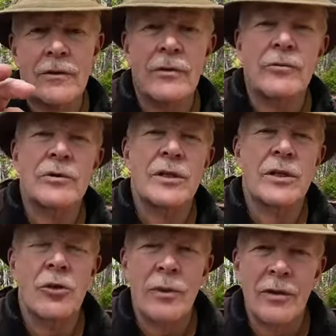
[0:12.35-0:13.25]
If you're interested in
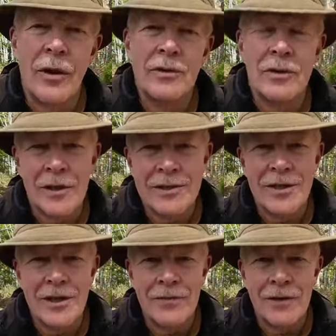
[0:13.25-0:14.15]
hearing my thoughts on this
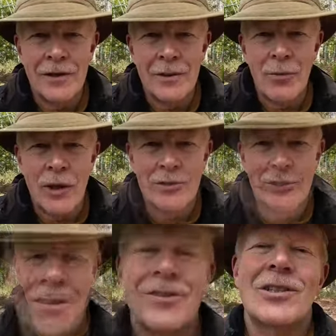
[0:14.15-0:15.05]
knife, keep
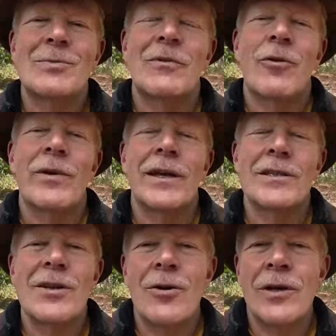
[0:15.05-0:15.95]
watching. All right, just before we get
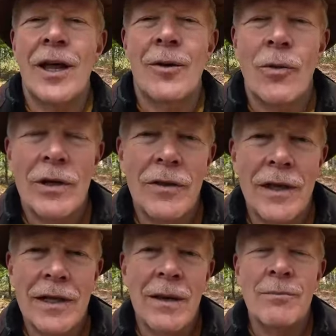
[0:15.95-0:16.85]
started, I want to
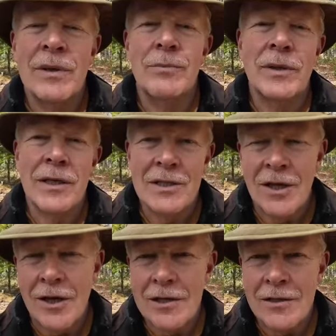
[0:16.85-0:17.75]
thank B P S
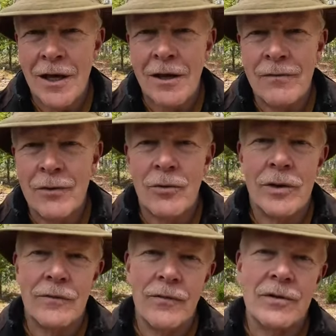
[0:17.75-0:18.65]
Knives of
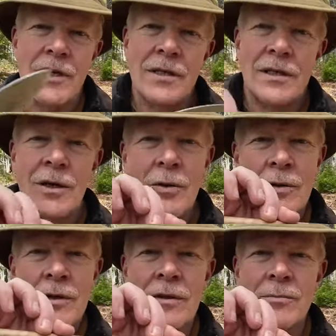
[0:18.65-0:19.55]
Ukraine for sending
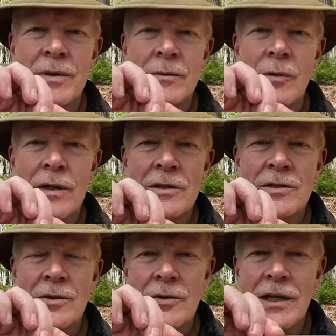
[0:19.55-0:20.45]
out the B one
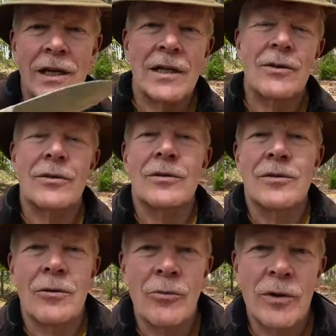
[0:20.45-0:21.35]
so that I could
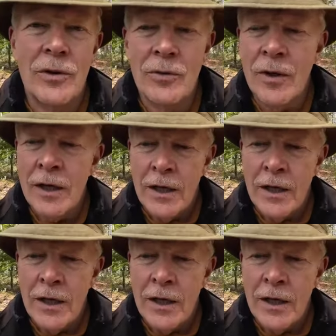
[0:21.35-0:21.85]
share it with you.